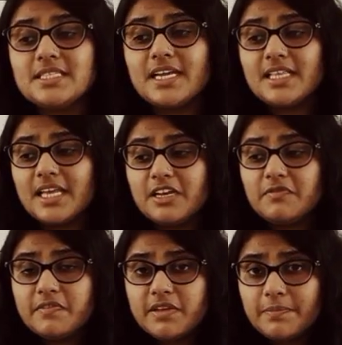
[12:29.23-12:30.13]
say that
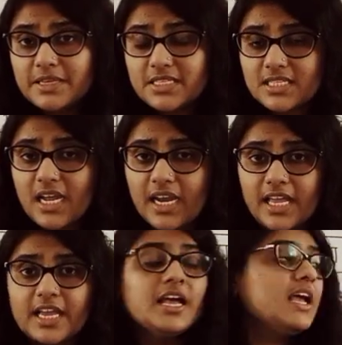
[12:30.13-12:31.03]
we will be
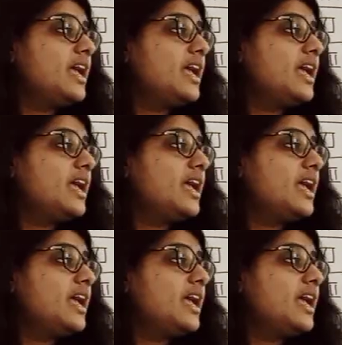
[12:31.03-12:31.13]
studying